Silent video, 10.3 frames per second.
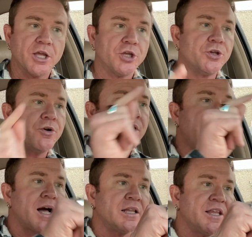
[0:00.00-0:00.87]
you're
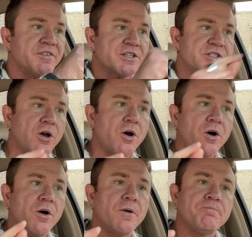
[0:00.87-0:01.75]
not a living
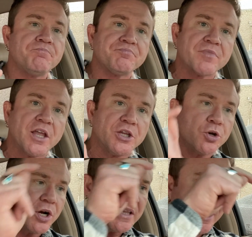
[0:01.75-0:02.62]
soul,
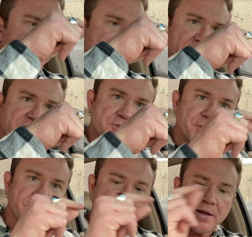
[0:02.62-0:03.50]
you're a life-giving
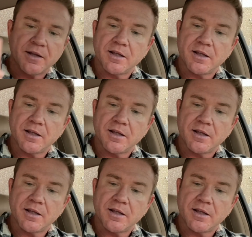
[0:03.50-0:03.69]
spirit.